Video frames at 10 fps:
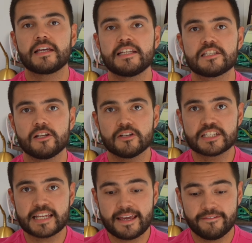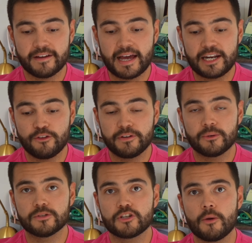It's a lot safer and you
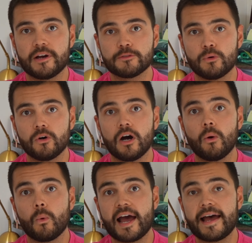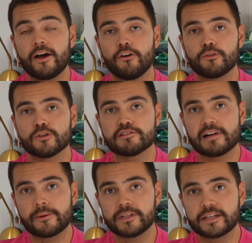feel so much more aware of your
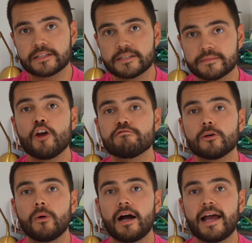surroundings. Overall, I